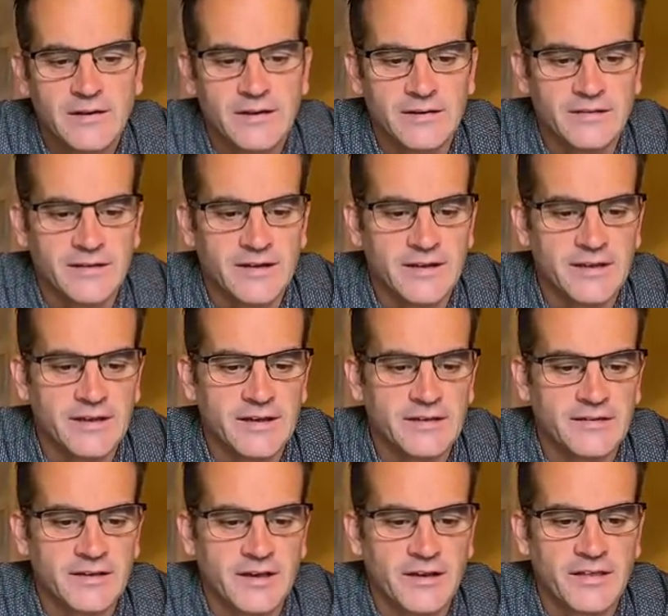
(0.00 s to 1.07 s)
is he,
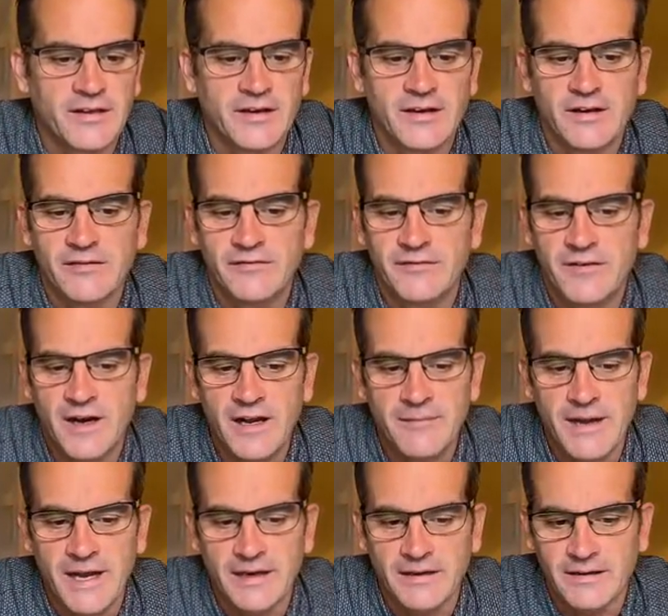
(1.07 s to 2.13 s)
is Arthur a
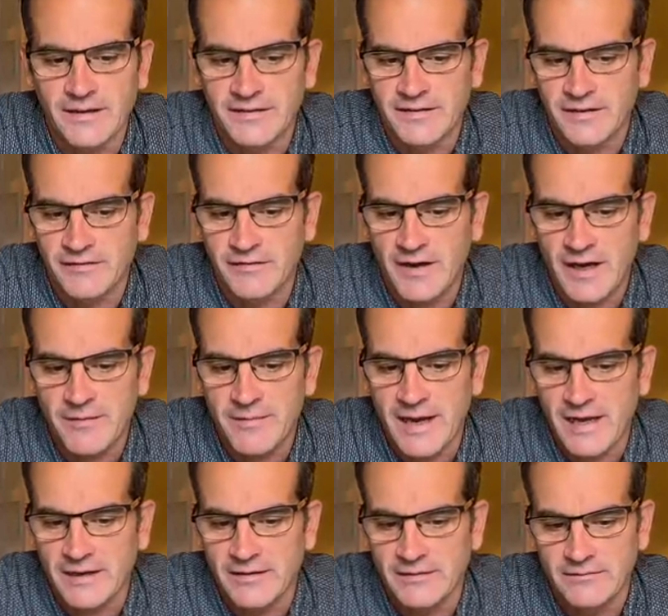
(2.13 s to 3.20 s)
fireman? Is he a
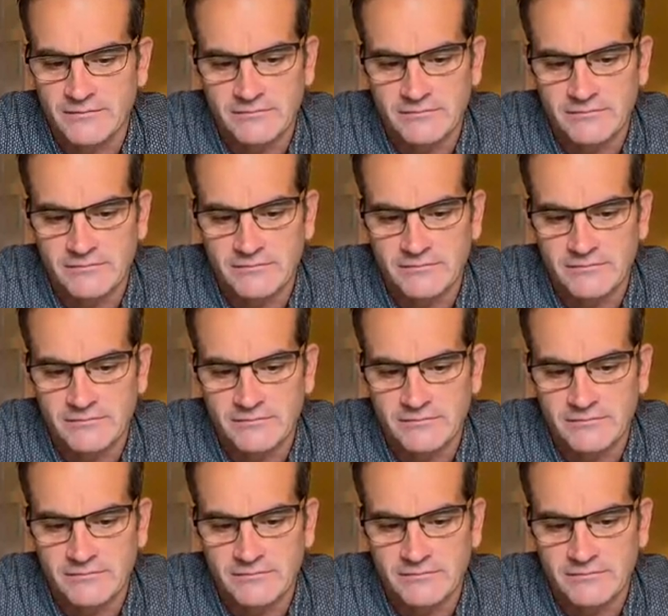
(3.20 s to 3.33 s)
fireman?